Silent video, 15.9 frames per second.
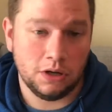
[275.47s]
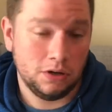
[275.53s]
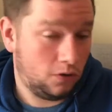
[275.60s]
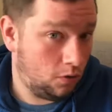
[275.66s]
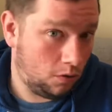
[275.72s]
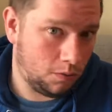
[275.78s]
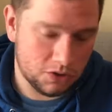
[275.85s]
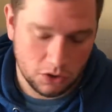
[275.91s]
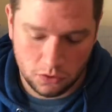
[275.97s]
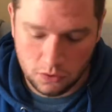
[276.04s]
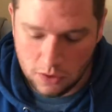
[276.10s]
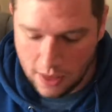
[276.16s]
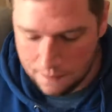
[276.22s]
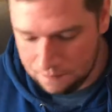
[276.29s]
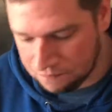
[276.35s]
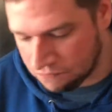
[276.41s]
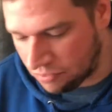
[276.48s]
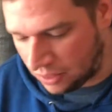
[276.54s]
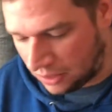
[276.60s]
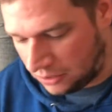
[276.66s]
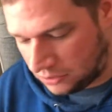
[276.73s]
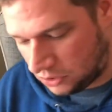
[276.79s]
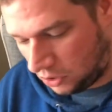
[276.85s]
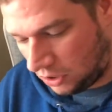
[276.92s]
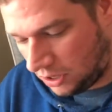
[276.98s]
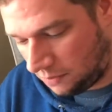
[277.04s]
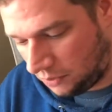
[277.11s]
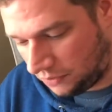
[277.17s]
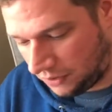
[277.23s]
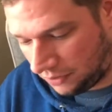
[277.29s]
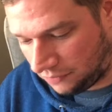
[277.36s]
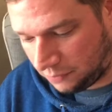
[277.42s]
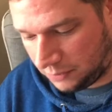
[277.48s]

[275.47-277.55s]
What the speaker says: No one wants to do that. So moving on from